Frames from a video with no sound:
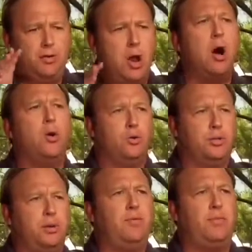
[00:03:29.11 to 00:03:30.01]

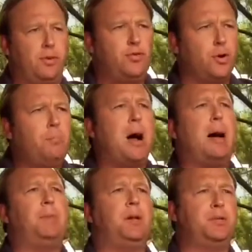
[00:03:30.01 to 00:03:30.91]
knows that the true
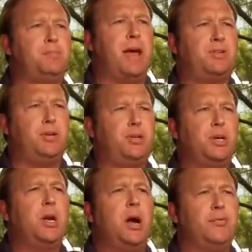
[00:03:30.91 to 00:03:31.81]
populist
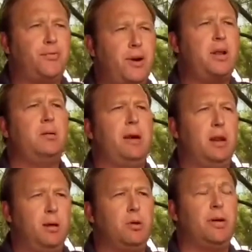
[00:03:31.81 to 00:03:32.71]
message of freedom
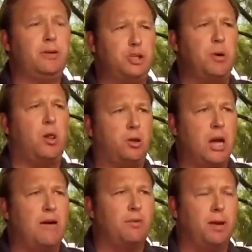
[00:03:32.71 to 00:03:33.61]
and liberty and smaller
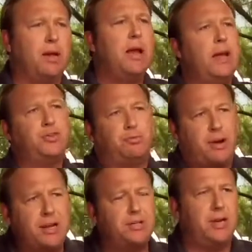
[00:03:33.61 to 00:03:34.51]
government is
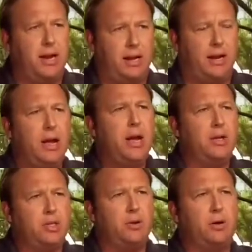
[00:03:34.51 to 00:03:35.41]
resonating,
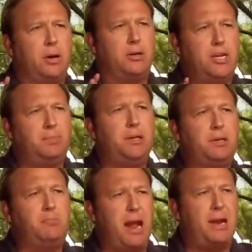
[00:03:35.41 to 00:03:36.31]
and so they're
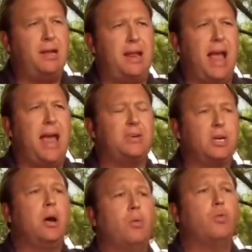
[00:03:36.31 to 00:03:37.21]
attempting to paint it
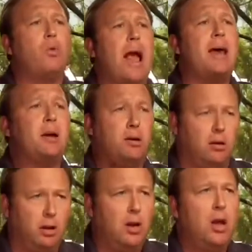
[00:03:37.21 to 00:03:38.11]
as
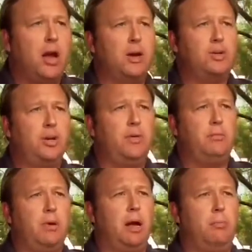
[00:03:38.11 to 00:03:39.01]
radical so
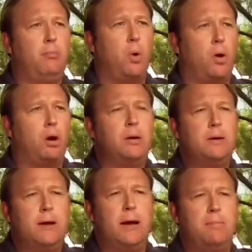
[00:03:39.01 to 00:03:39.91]
that more
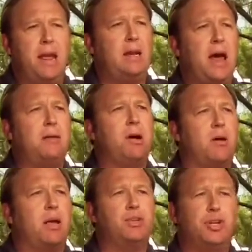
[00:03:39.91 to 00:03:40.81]
mainline
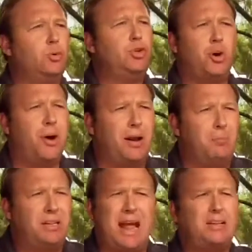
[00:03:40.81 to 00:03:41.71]
Americans don't join
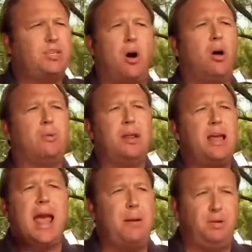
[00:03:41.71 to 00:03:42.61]
it. But that's
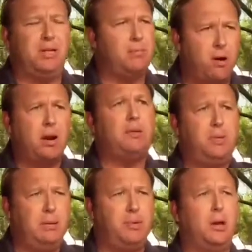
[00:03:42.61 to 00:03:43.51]
already happened. The American
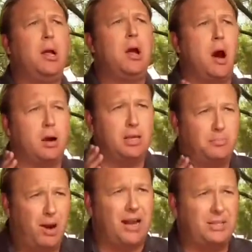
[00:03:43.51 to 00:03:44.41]
people are in
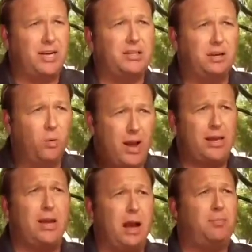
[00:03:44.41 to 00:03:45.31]
the process of
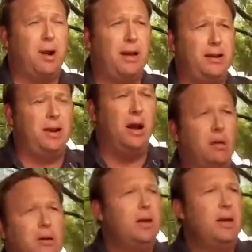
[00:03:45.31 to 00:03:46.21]
waking up right now,